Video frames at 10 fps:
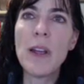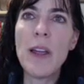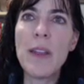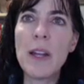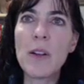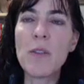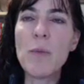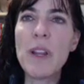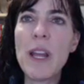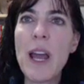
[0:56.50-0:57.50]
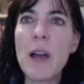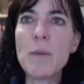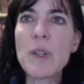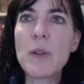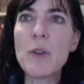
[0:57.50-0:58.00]
and that'll give me the
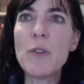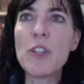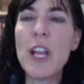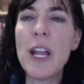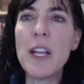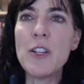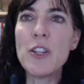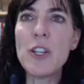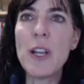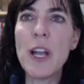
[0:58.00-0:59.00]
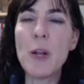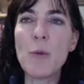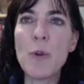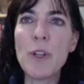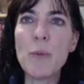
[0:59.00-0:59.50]
absolute change, and I'm
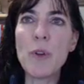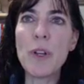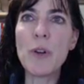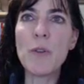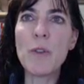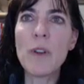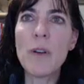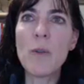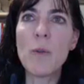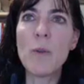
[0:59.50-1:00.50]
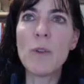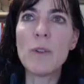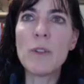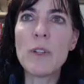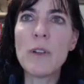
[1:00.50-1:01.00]
going to put it over the
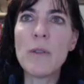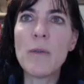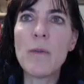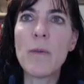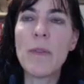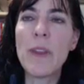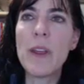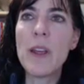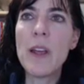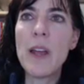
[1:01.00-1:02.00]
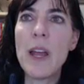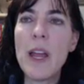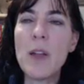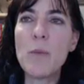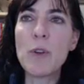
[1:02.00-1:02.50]
old
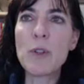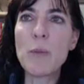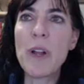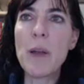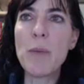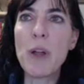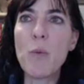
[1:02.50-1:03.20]
and multiply by